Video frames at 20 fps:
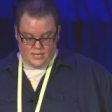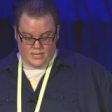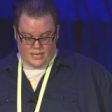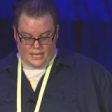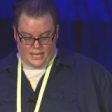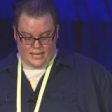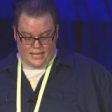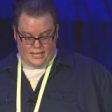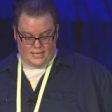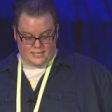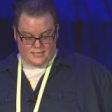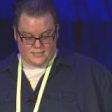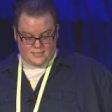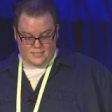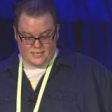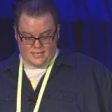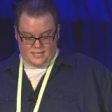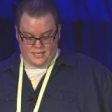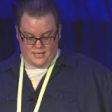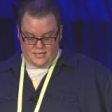Uh,
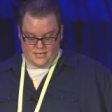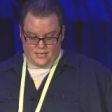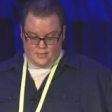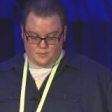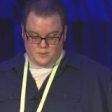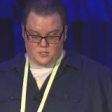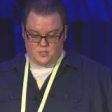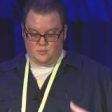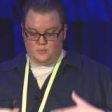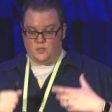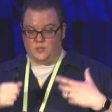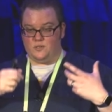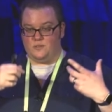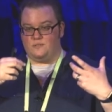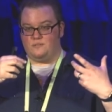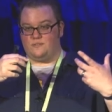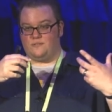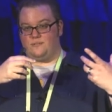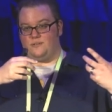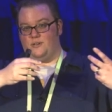it, it, helps you
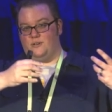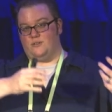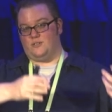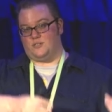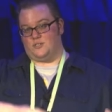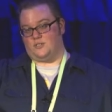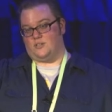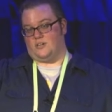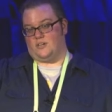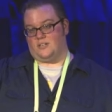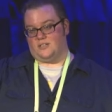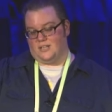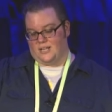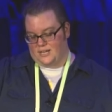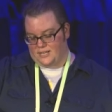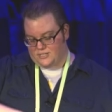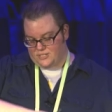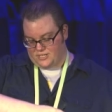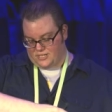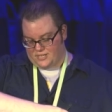move your install
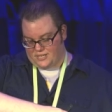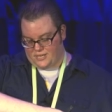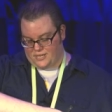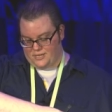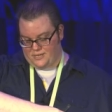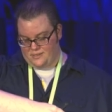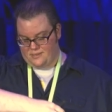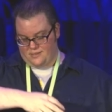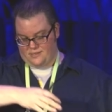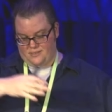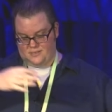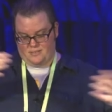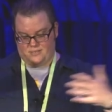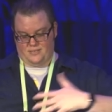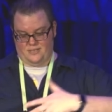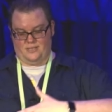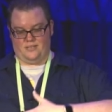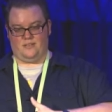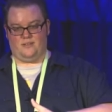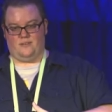logic
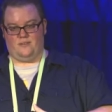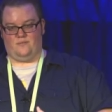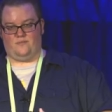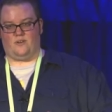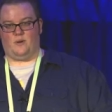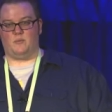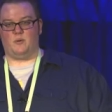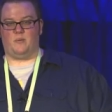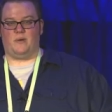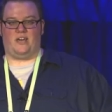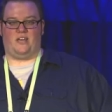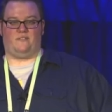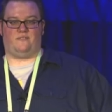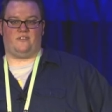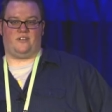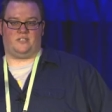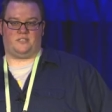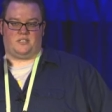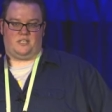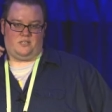from your
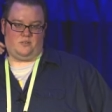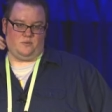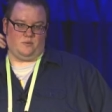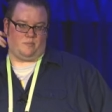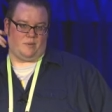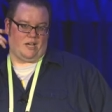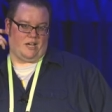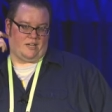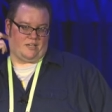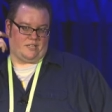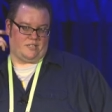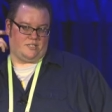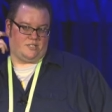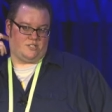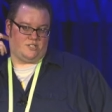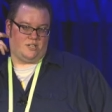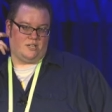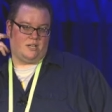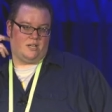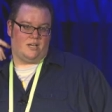manifest into a
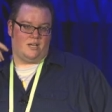package.